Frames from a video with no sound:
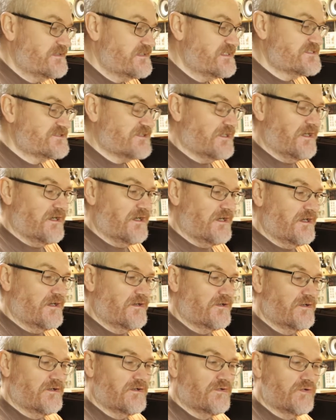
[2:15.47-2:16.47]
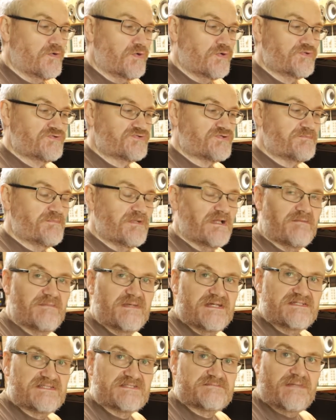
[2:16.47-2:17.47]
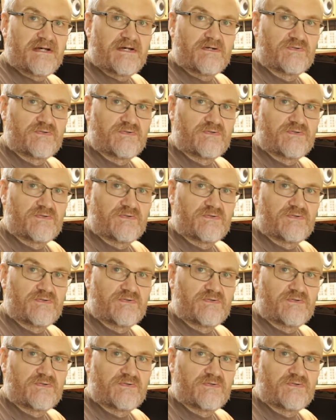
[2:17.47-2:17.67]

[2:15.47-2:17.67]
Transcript: These are 100mm by